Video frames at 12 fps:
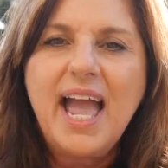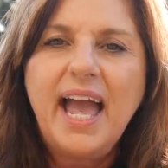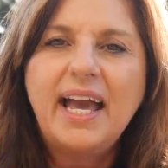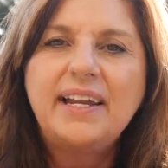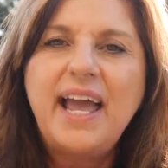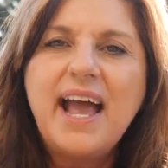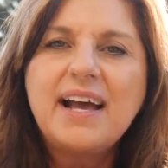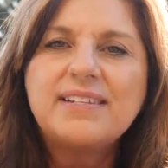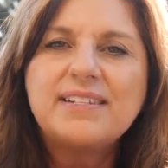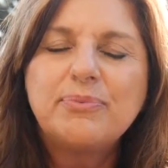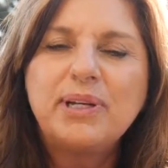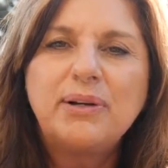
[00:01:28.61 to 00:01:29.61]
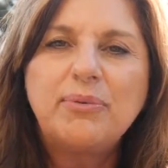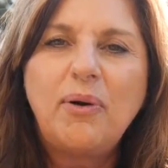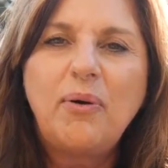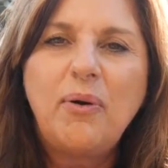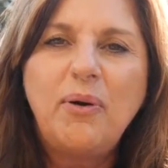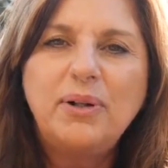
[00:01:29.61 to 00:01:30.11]
And as we
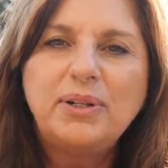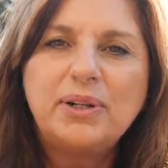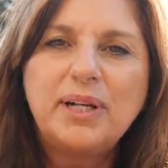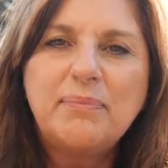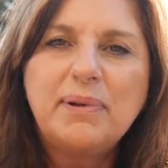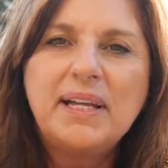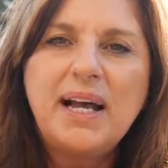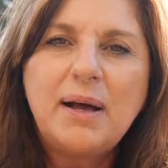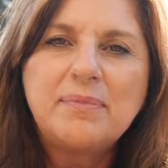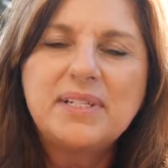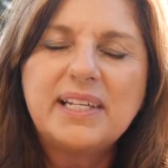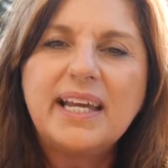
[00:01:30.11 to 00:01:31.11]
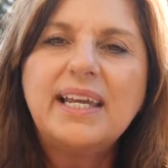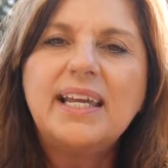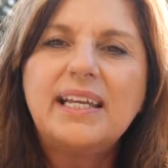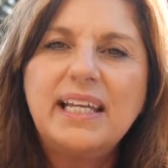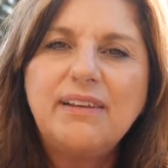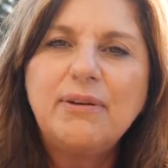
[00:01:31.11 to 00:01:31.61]
grow older, it
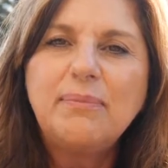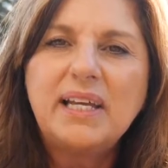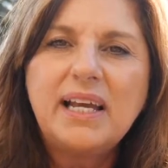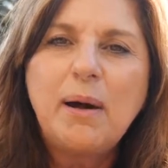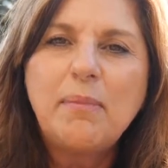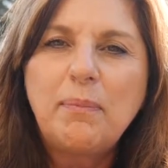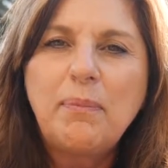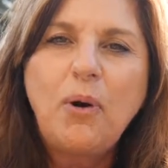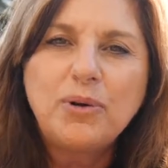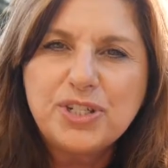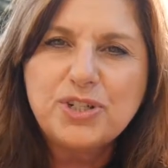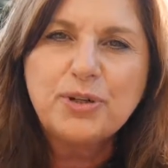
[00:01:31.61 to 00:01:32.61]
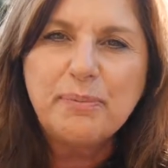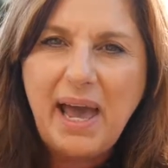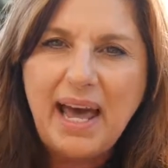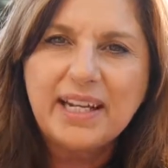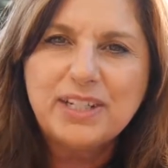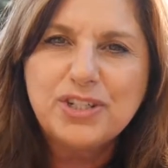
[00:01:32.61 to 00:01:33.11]
can even become a
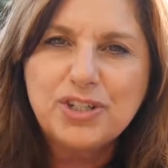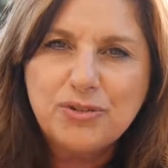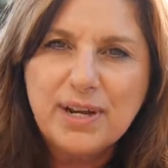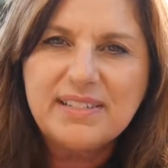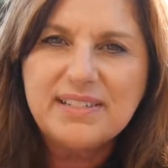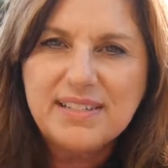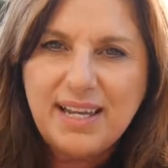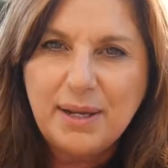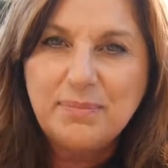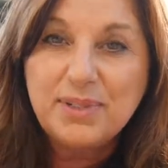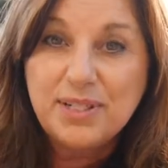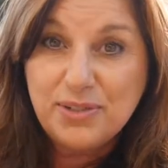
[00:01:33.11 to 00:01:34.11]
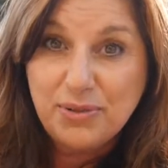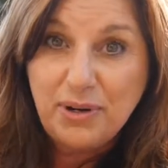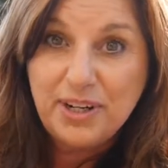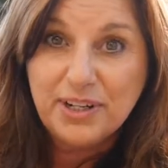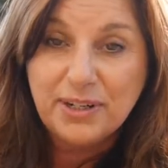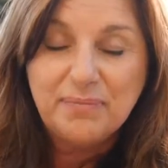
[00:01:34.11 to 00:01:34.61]
post-traumatic stress type
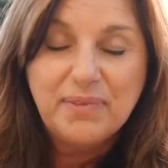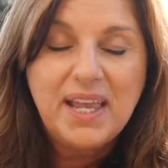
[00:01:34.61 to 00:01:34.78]
disorder.